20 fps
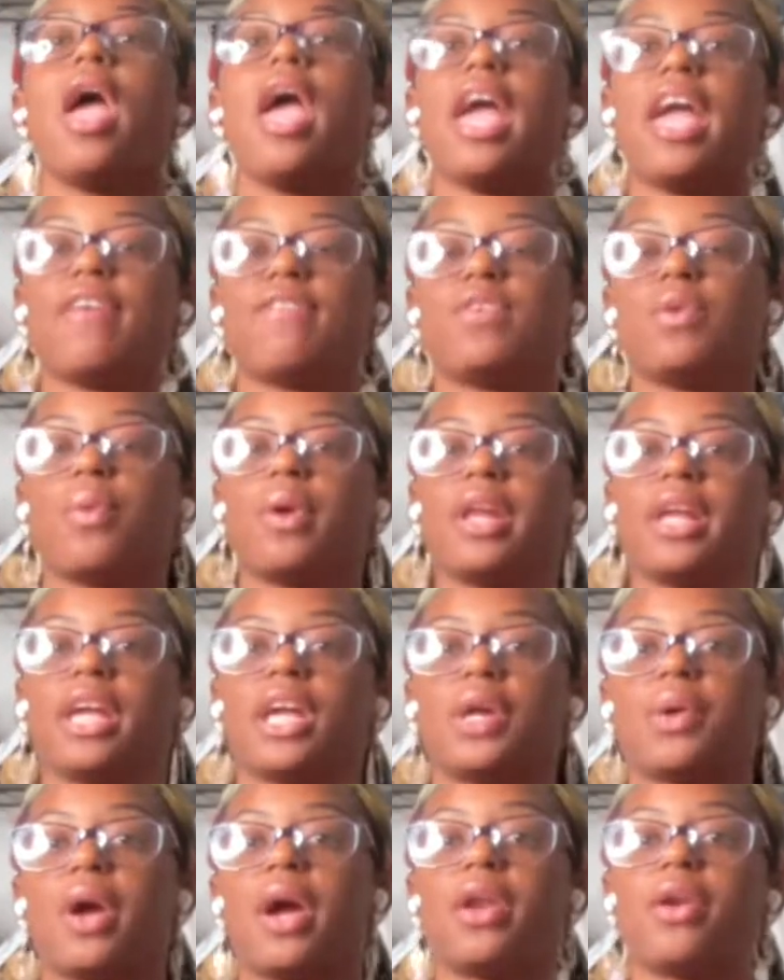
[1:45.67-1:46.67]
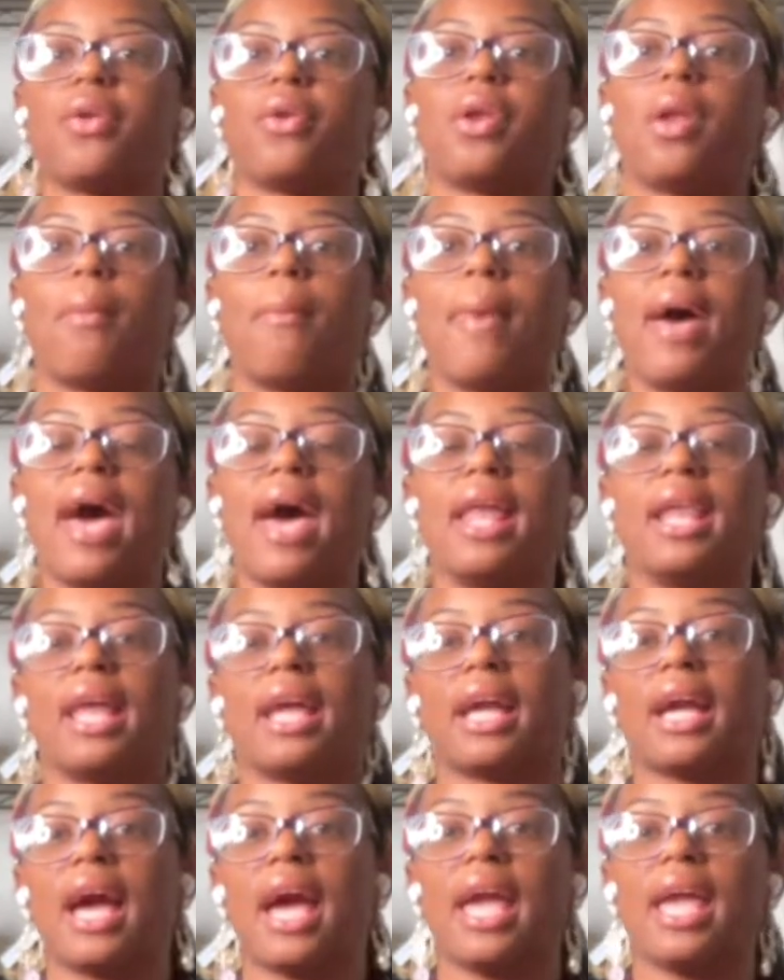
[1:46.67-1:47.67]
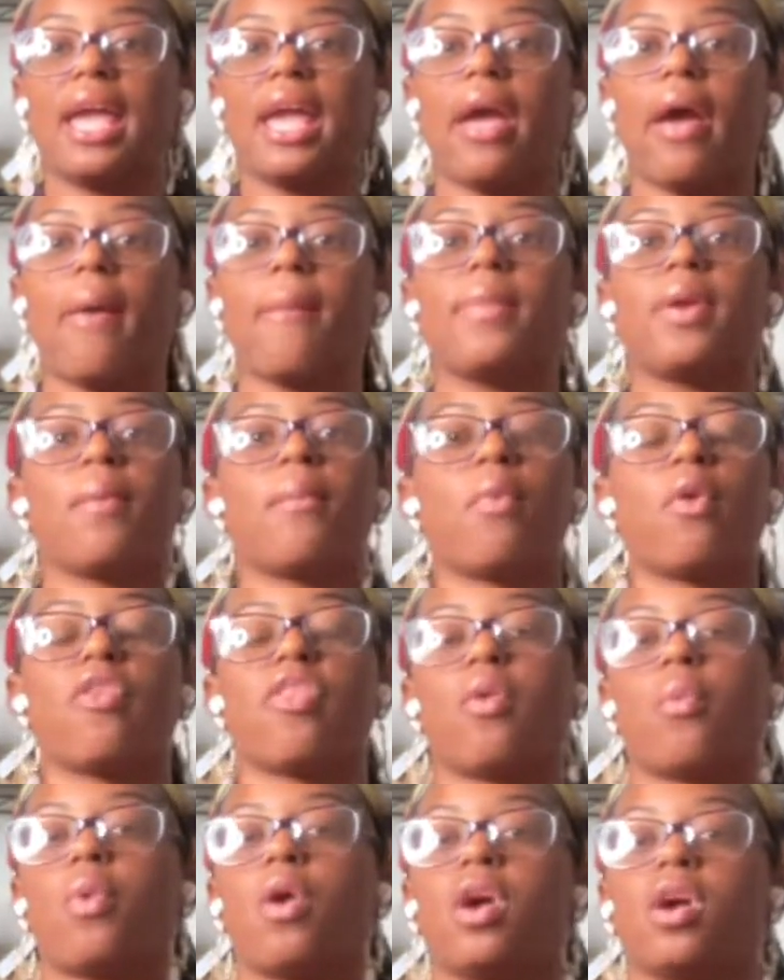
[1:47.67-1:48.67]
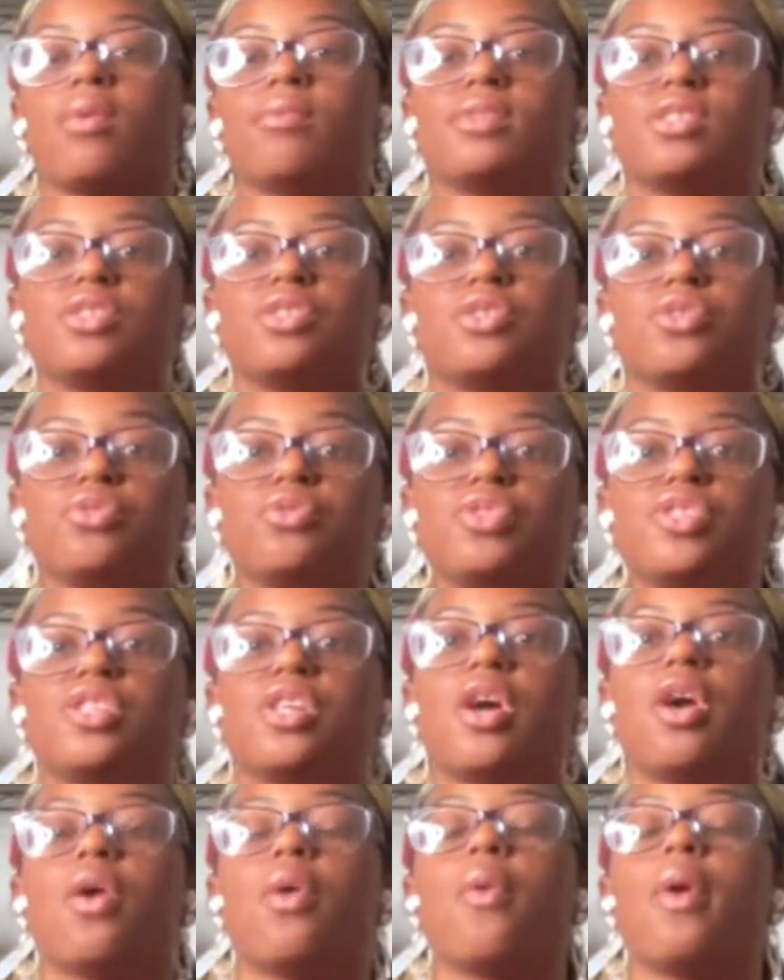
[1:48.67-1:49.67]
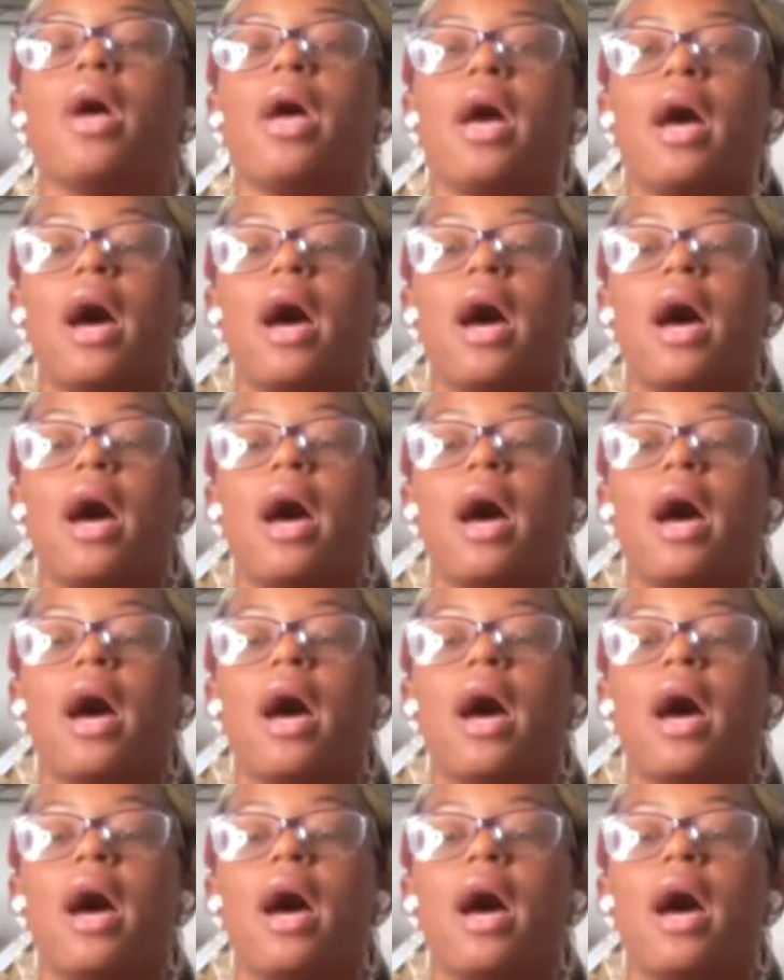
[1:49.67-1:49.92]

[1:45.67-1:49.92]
If you want to get grounded on a mat like I am, you're more than welcome to do so.